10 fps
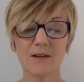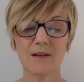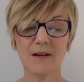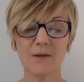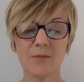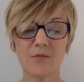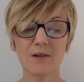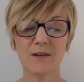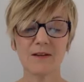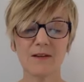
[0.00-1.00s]
and
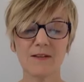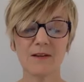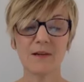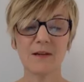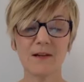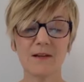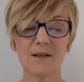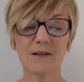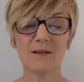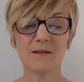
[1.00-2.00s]
out-breath a similar
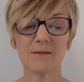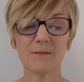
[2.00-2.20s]
length,